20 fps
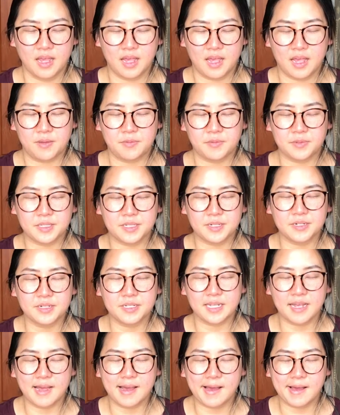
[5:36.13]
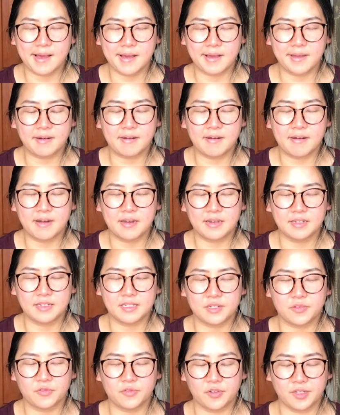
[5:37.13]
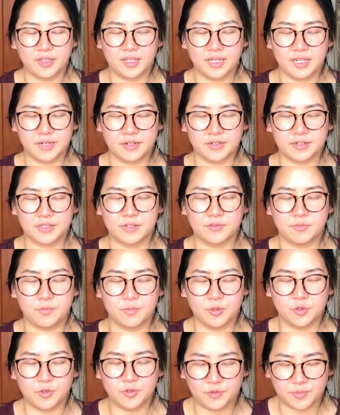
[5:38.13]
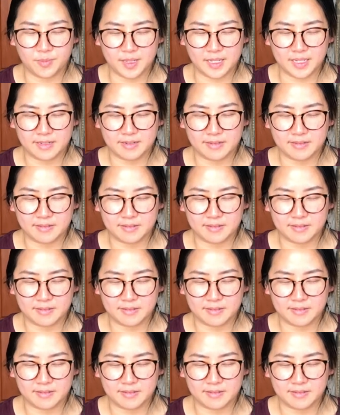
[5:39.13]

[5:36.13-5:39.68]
And we'll start to add on different layers of movement.